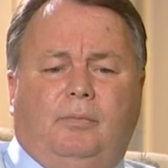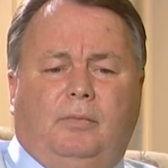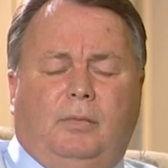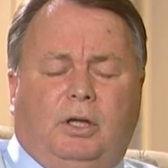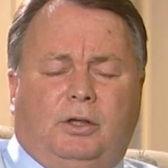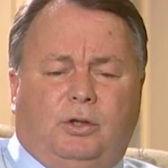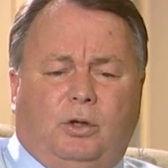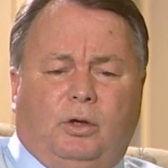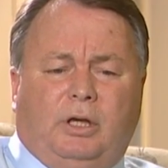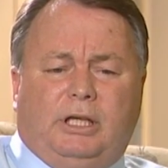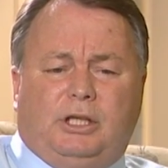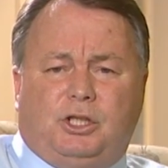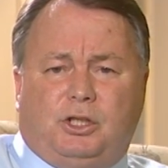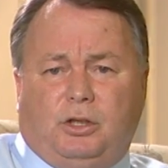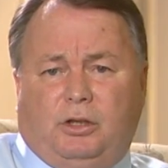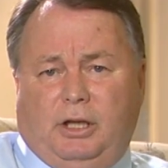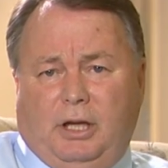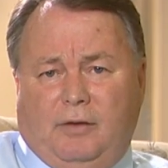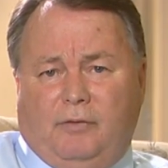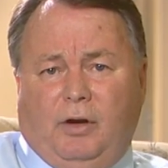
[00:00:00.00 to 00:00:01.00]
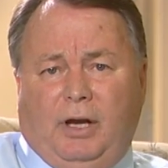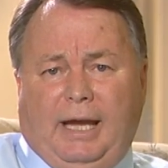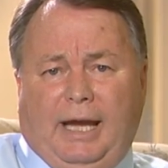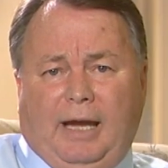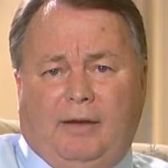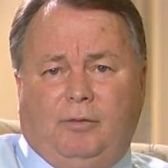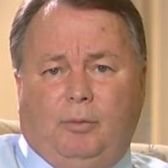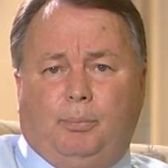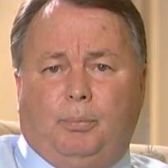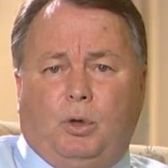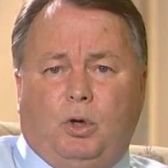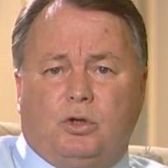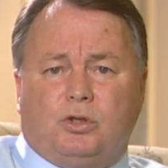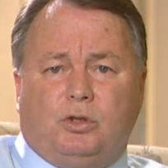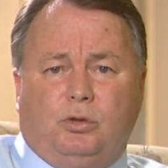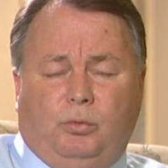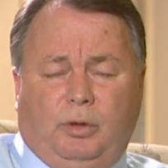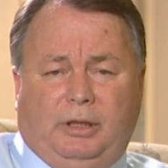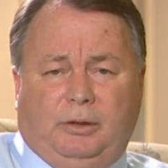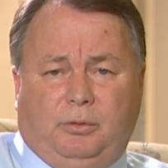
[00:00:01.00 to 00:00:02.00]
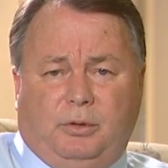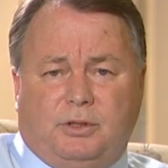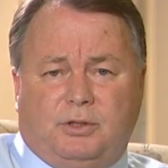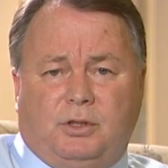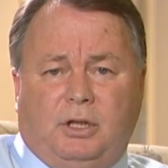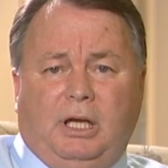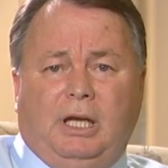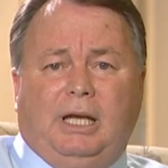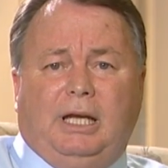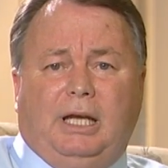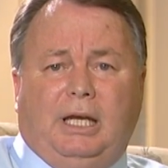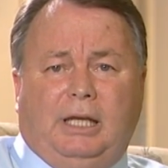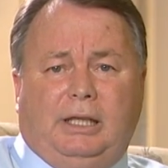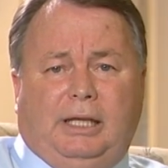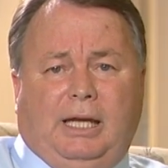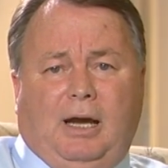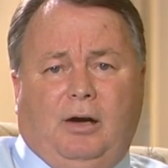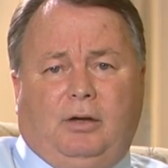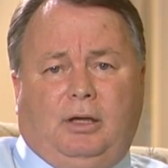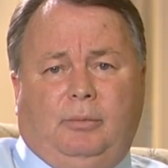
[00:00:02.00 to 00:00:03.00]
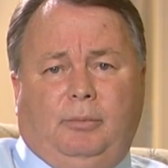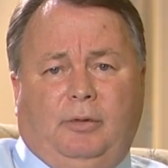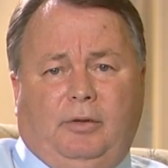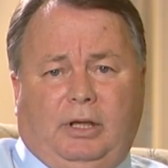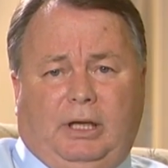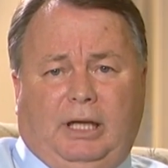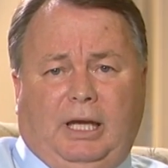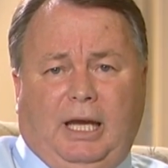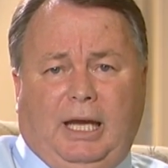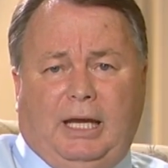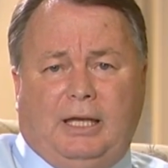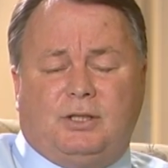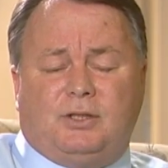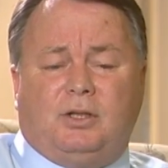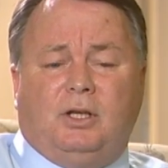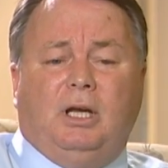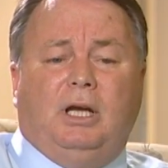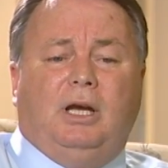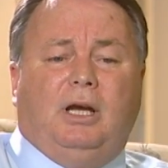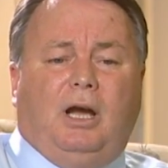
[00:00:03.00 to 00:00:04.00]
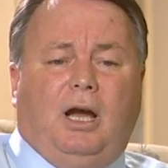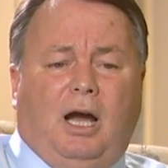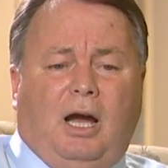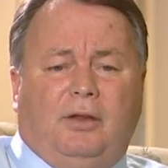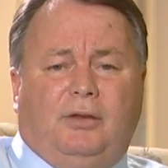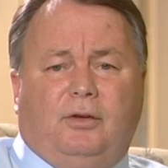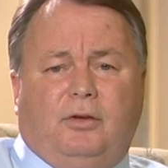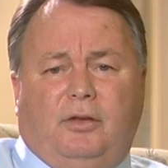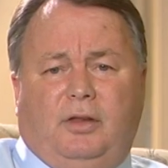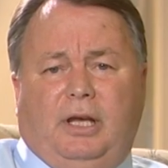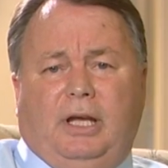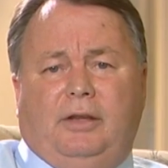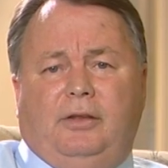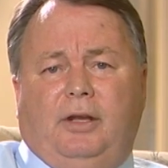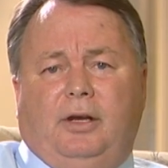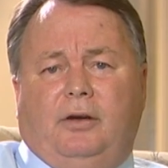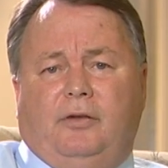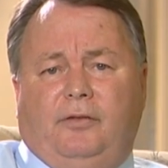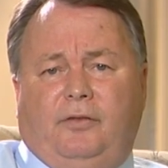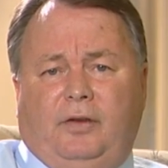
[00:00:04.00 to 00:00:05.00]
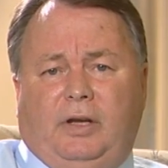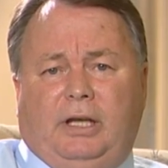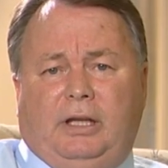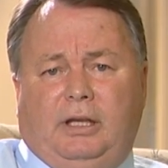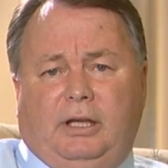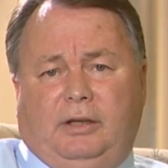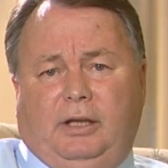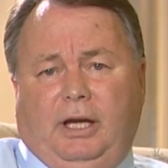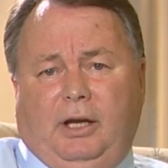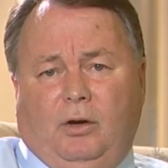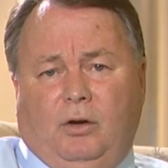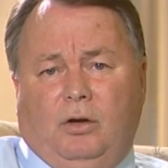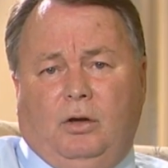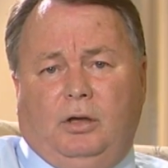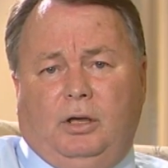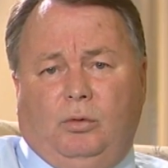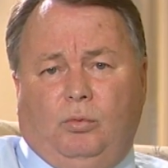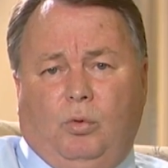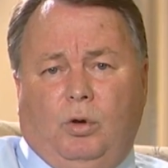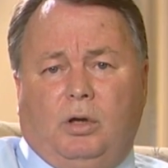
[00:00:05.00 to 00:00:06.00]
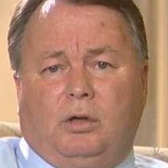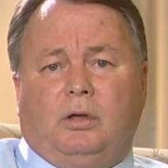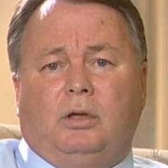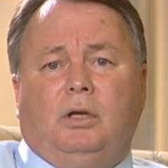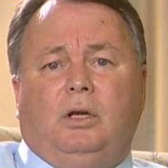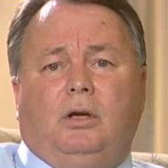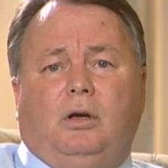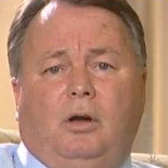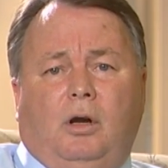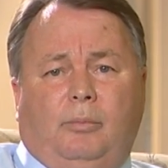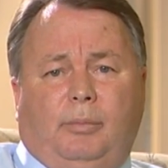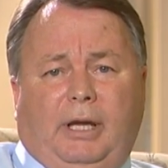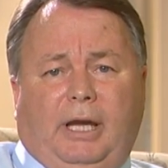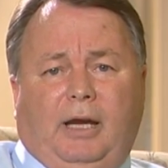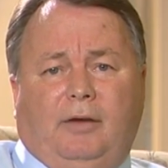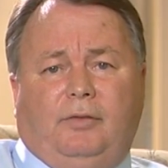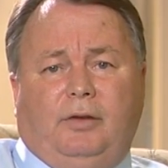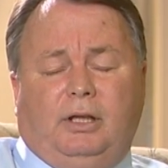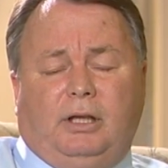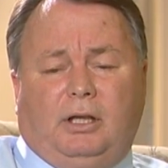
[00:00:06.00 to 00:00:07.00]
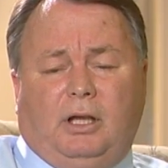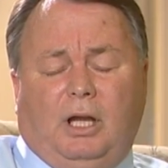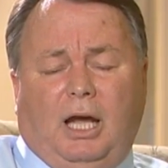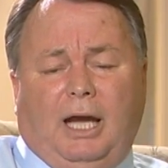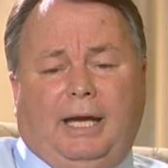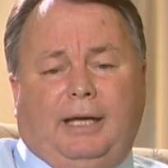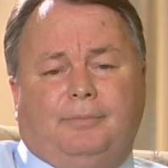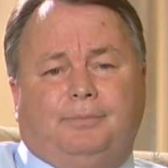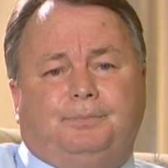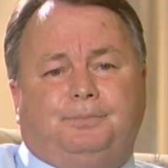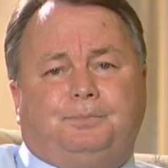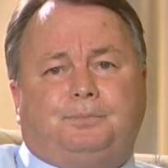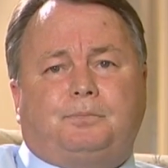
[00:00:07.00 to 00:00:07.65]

Attorneys should never have a personal interest in the outcome of the case other than their fee that they earn and work on behalf of the client.